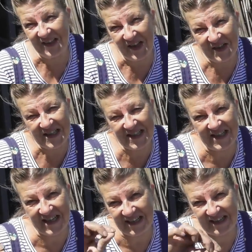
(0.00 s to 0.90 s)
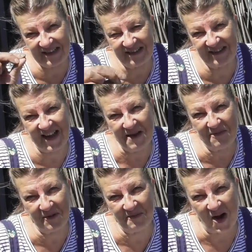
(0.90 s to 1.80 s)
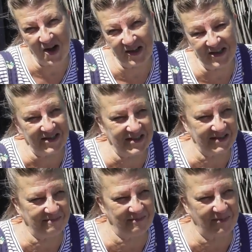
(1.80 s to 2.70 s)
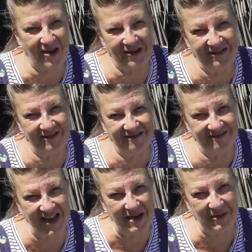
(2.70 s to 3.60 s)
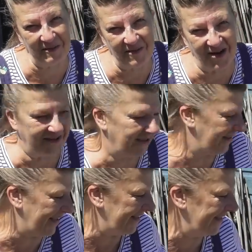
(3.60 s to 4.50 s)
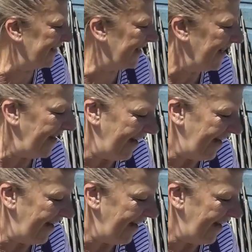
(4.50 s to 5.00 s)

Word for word: lolly stick label markers, plant label marker things.